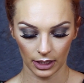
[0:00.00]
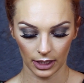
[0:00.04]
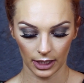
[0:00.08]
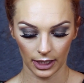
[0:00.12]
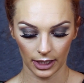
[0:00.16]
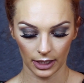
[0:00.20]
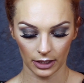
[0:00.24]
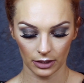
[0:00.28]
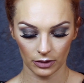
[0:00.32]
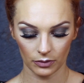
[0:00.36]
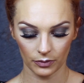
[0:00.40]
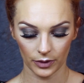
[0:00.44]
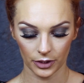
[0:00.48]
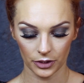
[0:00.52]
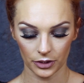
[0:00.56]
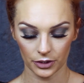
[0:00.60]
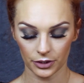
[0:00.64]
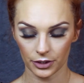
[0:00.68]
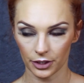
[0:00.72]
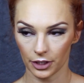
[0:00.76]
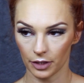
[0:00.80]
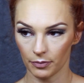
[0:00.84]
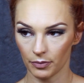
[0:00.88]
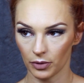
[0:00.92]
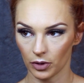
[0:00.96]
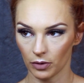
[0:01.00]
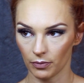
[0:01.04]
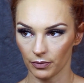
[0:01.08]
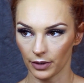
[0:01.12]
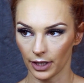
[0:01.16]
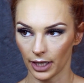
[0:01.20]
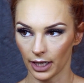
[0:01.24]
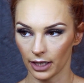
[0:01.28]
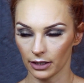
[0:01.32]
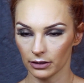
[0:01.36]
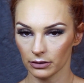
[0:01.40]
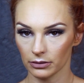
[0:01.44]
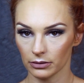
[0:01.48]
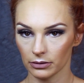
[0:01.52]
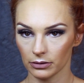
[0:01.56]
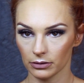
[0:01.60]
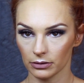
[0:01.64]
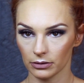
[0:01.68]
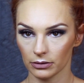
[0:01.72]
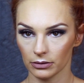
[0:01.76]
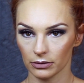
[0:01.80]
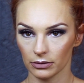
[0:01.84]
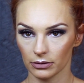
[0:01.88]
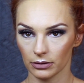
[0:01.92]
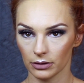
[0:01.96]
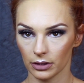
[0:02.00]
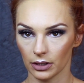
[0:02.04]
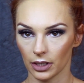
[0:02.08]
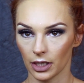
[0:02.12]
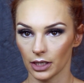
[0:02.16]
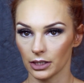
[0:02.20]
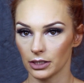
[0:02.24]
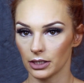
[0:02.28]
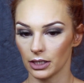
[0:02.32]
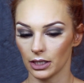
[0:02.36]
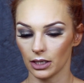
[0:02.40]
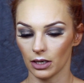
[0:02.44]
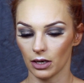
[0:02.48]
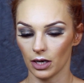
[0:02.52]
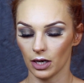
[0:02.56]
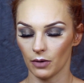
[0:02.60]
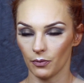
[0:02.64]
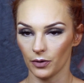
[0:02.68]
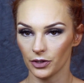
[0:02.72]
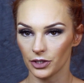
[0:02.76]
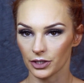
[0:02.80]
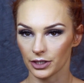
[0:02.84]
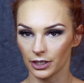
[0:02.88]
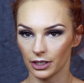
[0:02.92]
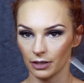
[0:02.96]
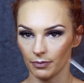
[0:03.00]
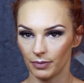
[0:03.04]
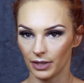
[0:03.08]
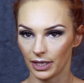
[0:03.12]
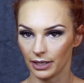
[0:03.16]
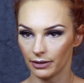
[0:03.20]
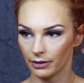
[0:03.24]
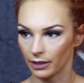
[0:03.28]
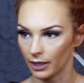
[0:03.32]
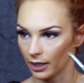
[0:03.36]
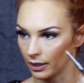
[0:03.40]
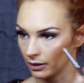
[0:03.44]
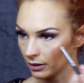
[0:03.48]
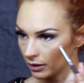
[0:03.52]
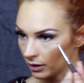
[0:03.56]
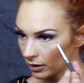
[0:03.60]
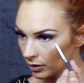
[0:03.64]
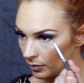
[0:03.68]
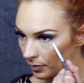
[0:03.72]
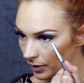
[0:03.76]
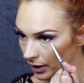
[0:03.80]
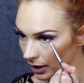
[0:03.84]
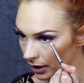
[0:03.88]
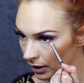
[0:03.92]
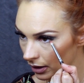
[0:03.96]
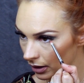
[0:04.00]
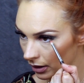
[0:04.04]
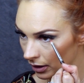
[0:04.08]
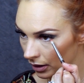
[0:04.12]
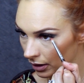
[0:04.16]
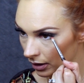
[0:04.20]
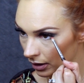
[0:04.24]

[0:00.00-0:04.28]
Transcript: and we're just going to pop that under the eye and we're just going to blend that in a little bit.